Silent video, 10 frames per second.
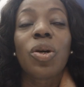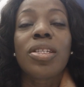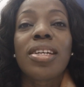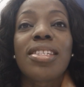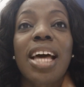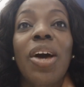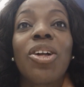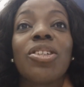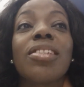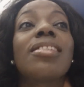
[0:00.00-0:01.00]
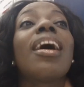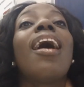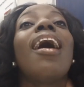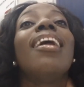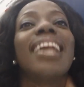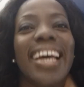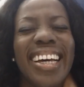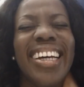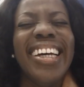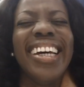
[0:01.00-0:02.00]
doctor, psychologist,
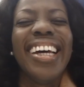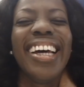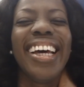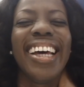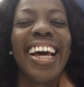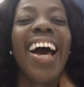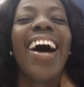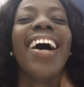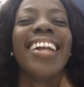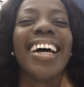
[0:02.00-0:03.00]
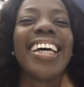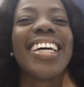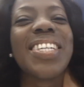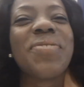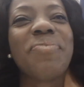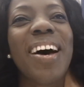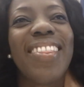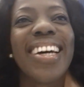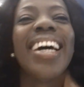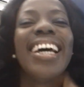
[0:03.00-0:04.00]
unlike his
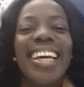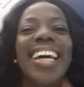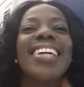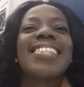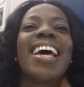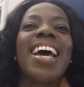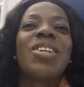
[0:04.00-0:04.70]
mother. Yes.